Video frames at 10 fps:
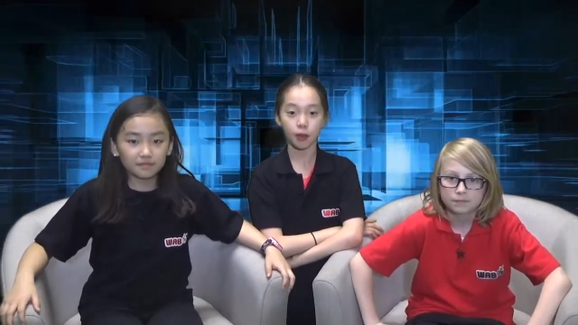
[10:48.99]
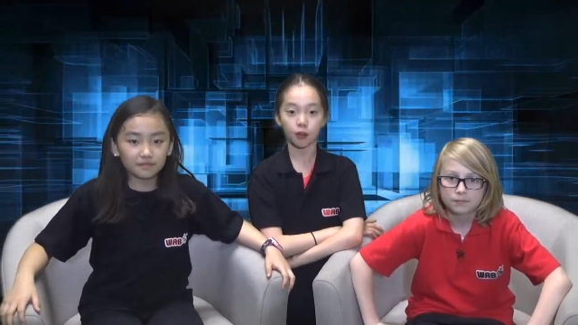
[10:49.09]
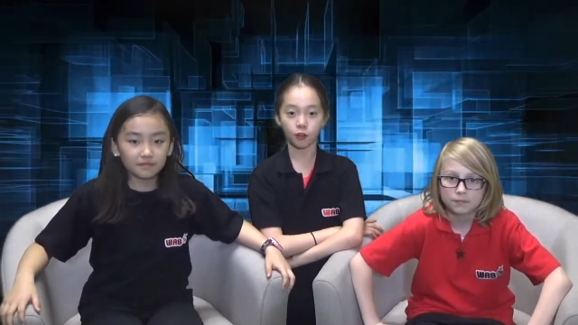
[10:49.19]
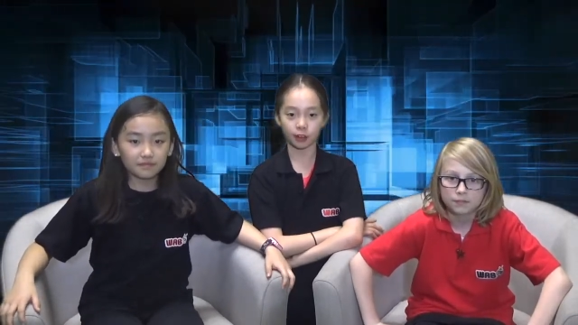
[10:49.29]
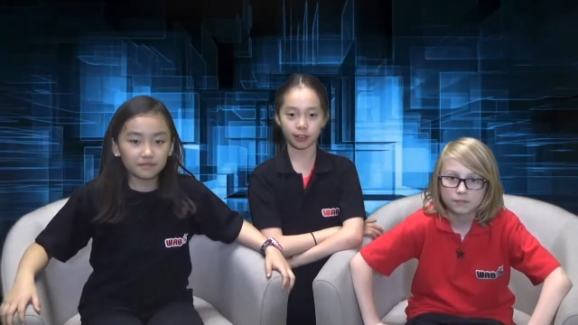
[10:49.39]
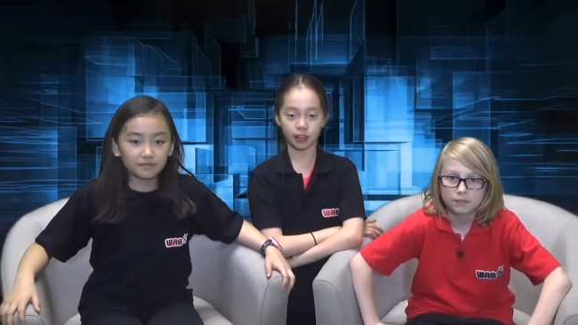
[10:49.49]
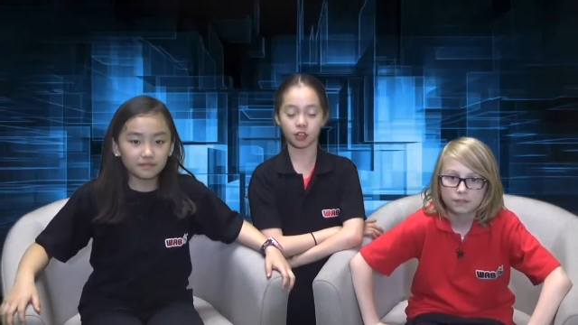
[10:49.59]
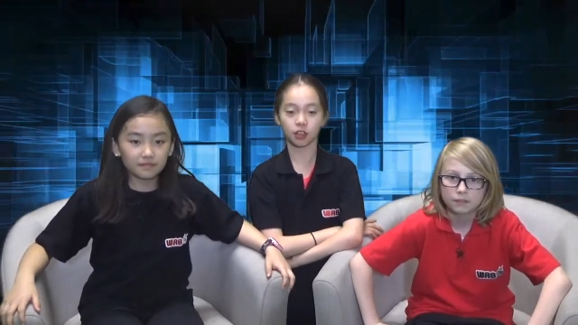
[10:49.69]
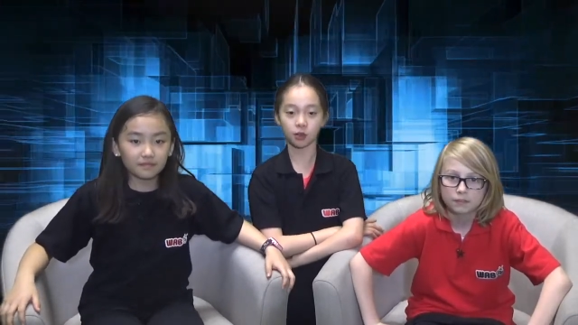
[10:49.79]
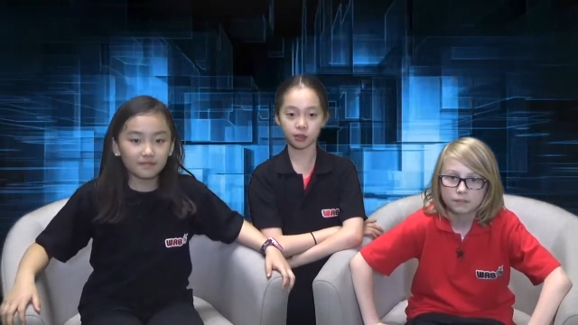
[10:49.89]
Speaker 1: for the
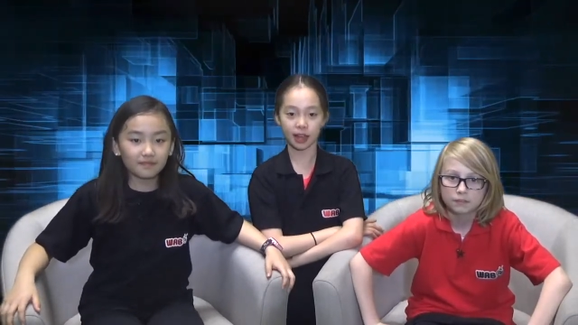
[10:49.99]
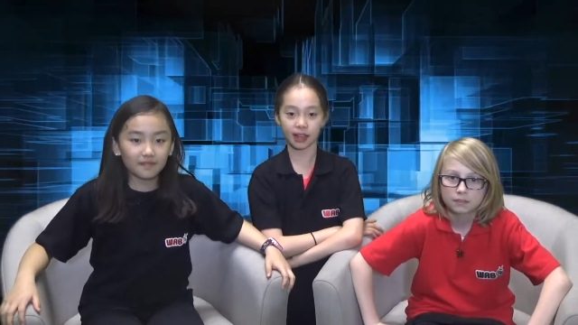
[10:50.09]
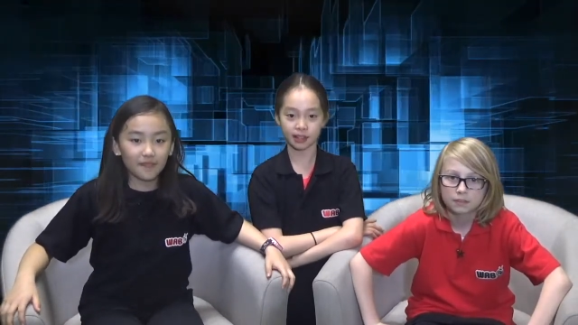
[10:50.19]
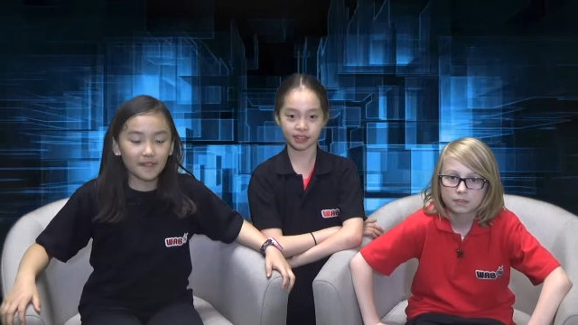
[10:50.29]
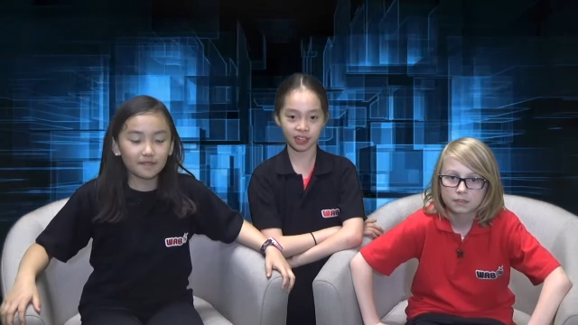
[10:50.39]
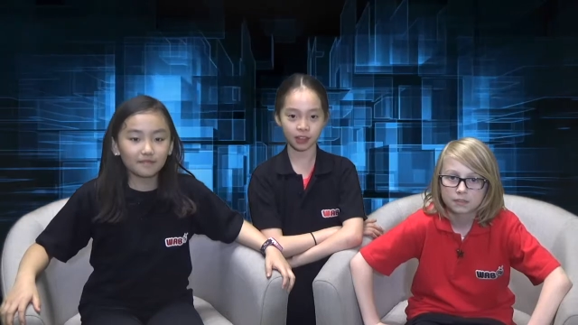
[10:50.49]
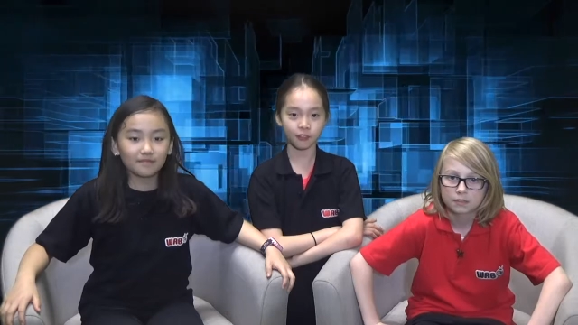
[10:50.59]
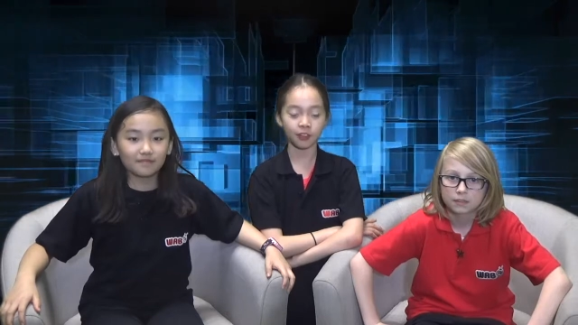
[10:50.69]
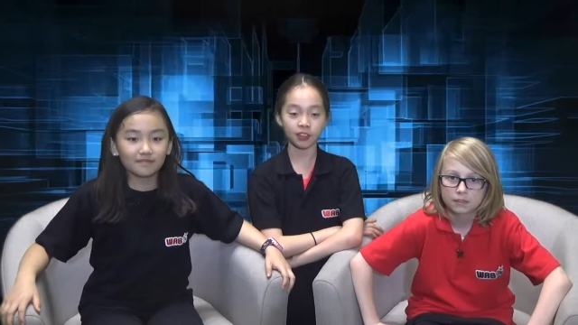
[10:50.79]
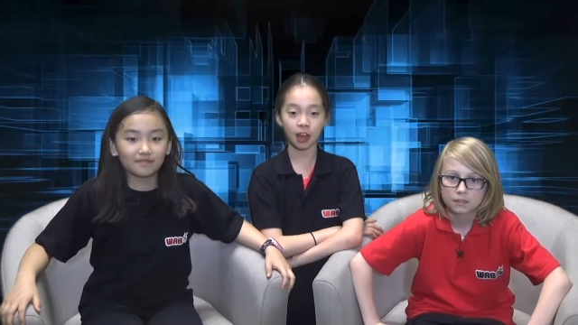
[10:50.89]
USC
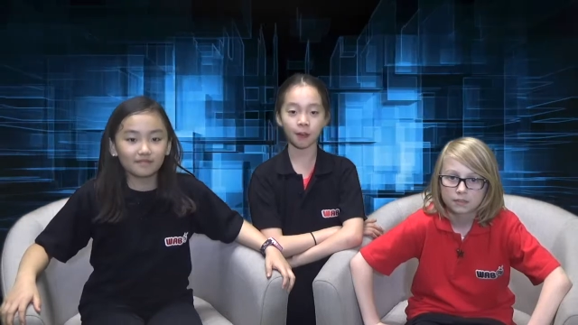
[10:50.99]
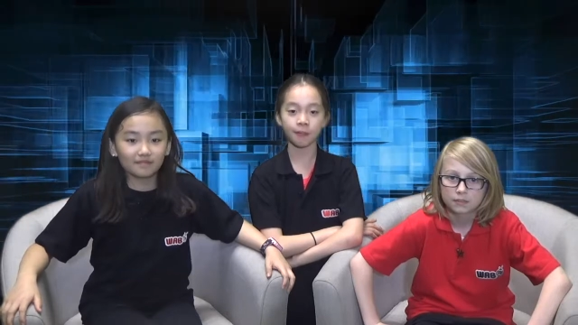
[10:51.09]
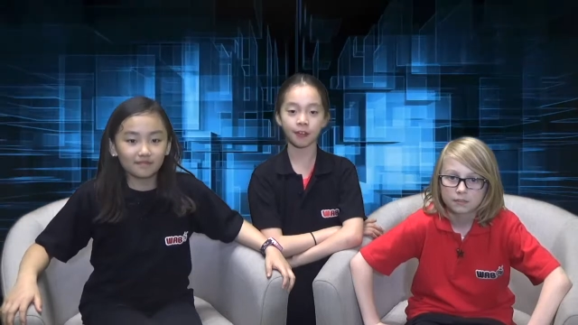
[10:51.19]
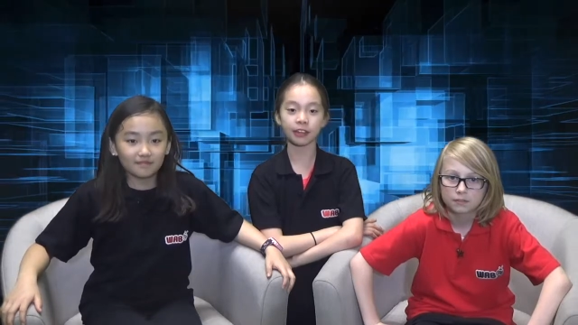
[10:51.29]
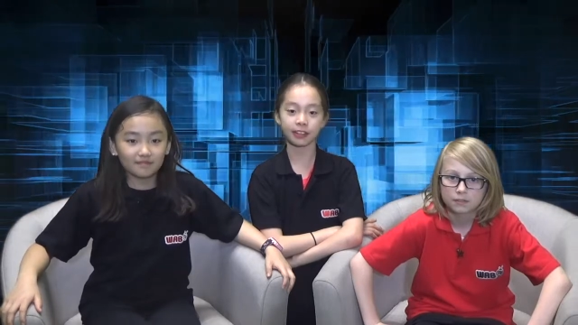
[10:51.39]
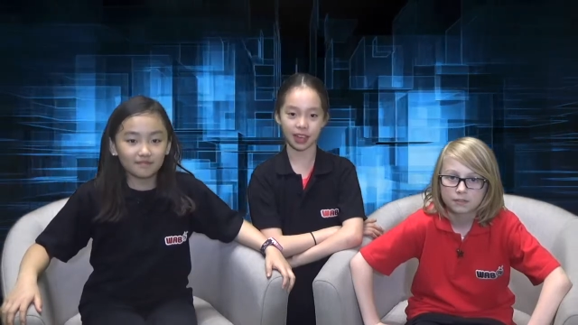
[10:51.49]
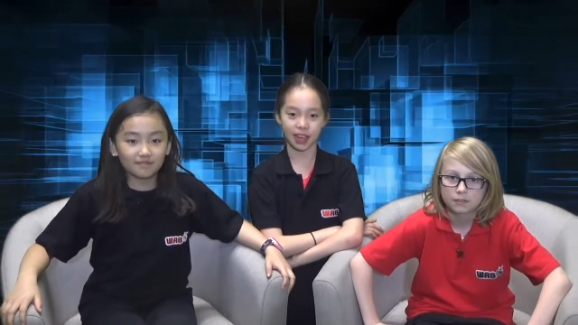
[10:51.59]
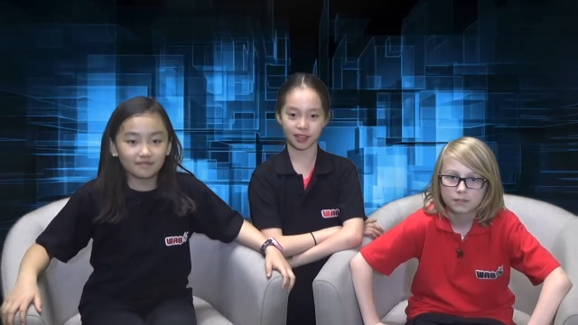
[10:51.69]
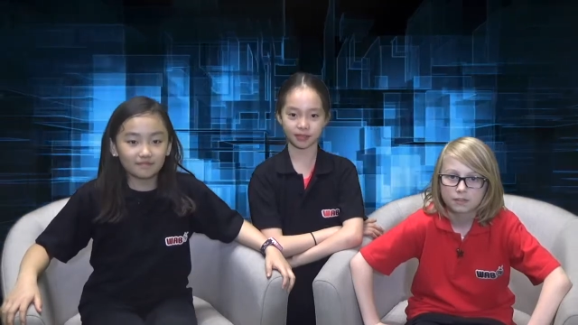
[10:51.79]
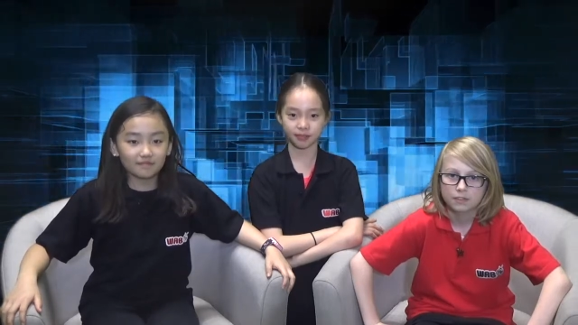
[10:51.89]
Yum Fun Day.